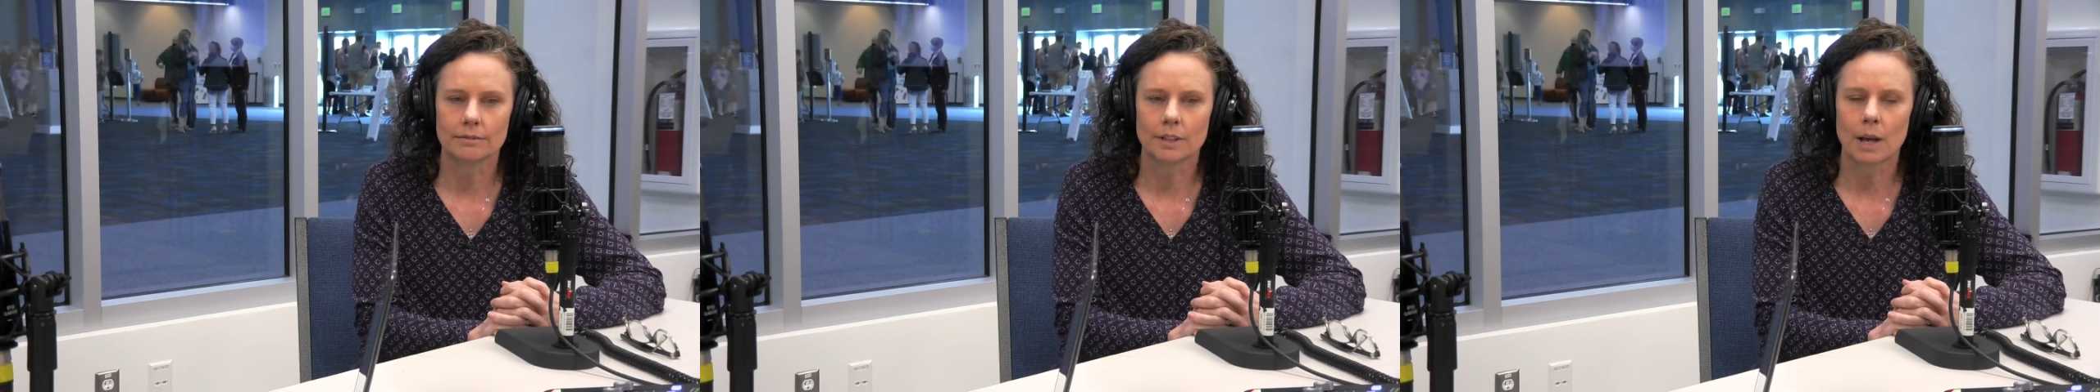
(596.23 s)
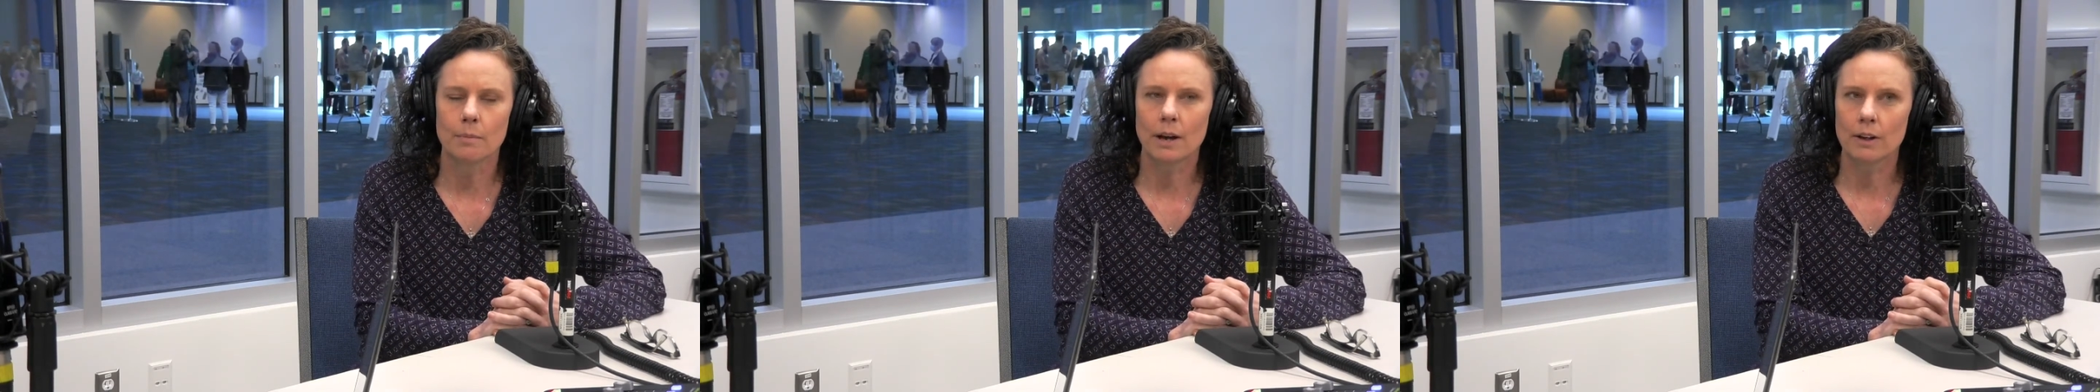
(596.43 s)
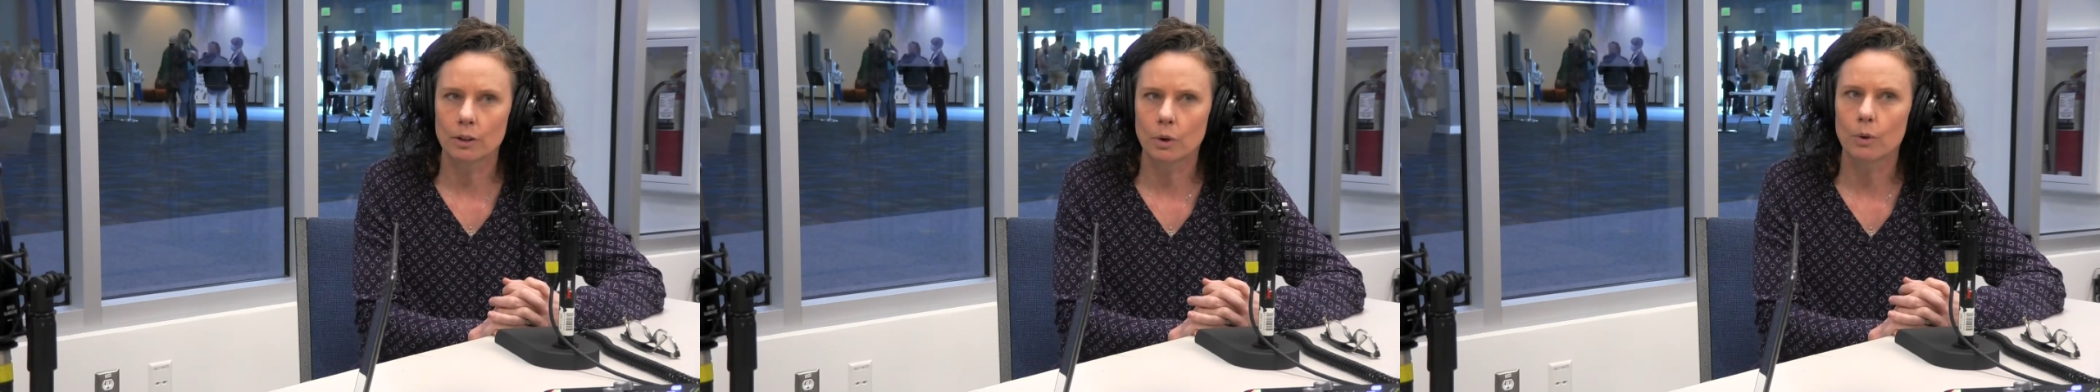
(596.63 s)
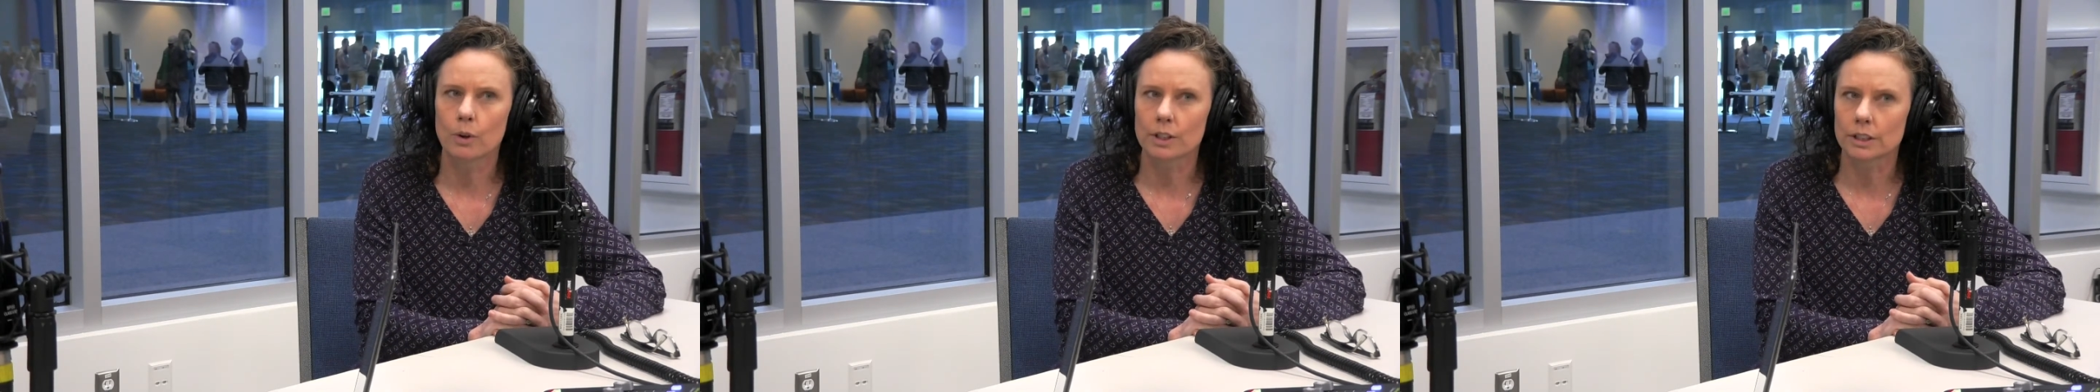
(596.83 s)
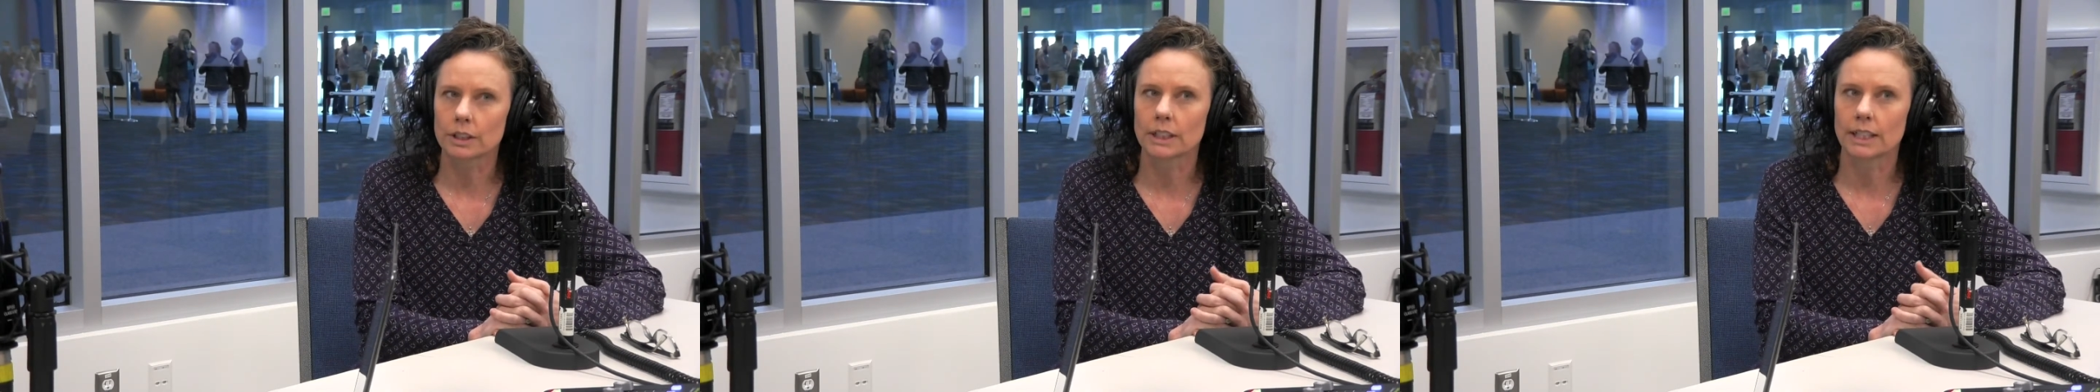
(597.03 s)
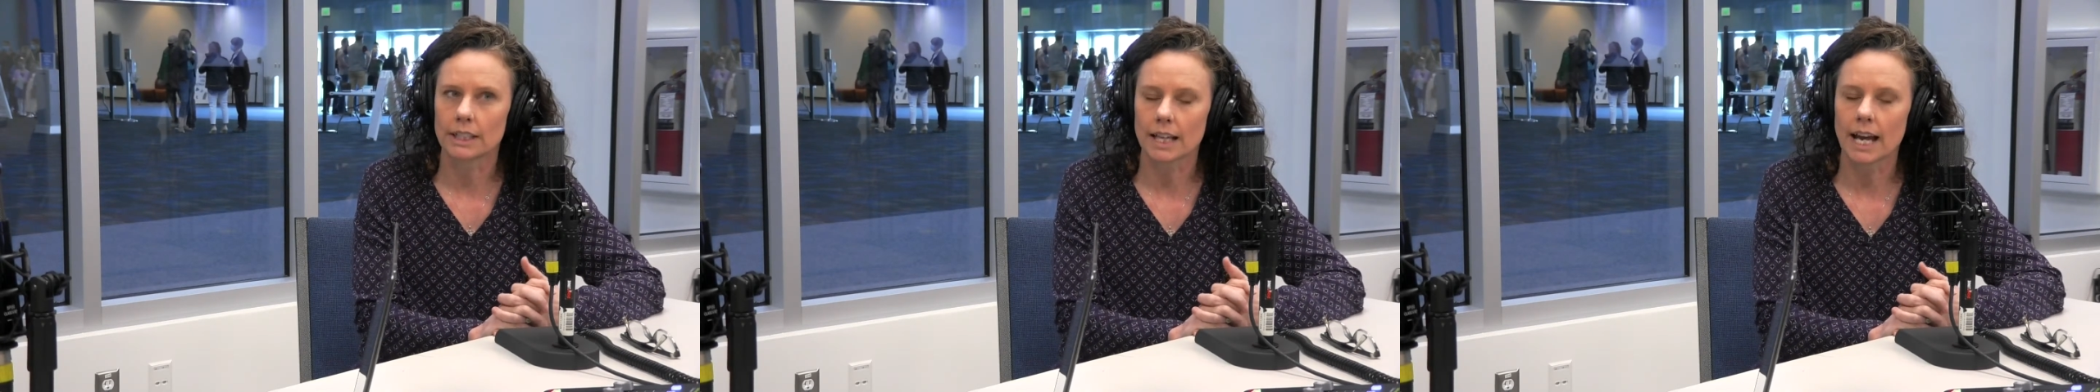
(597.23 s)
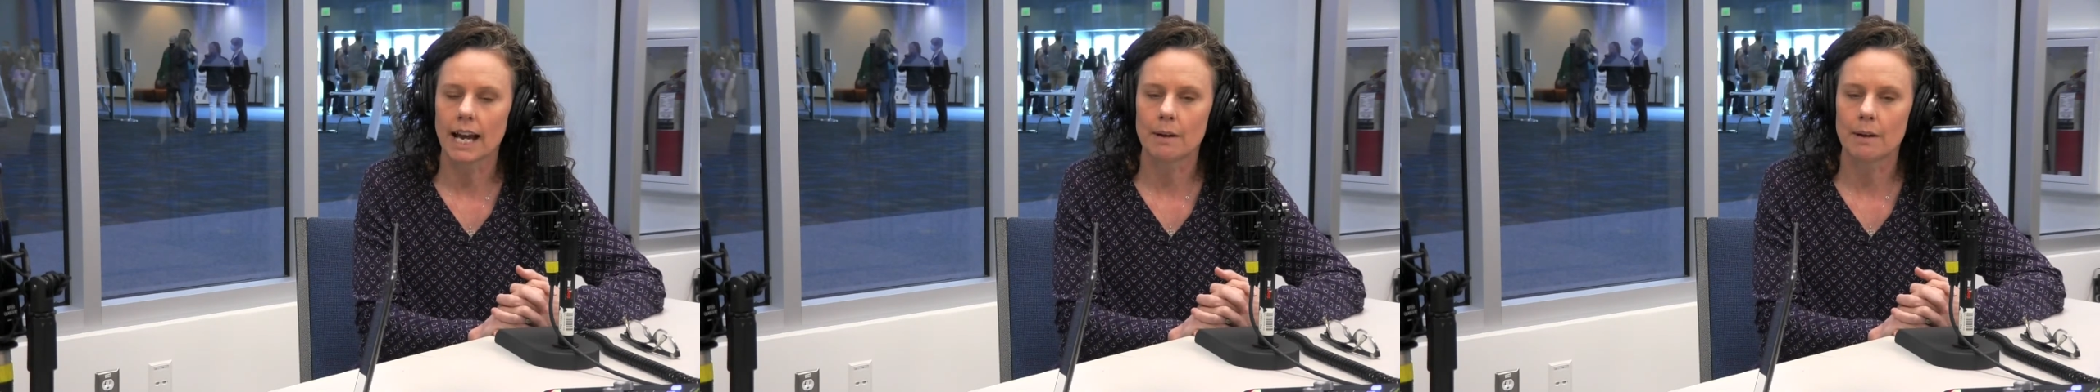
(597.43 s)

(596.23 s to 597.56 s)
about quarterly that